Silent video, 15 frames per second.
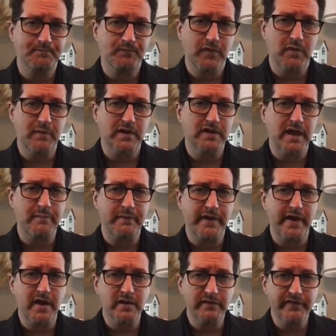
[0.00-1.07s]

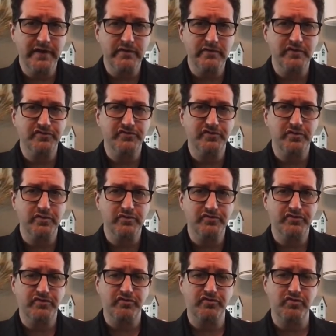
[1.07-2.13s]
Montgomery elevator is
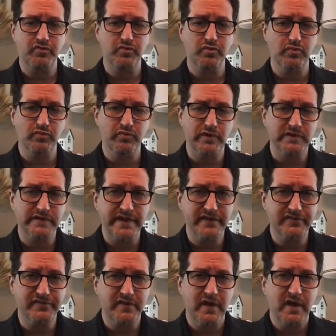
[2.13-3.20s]
used to
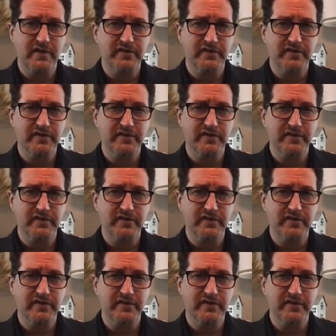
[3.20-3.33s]
release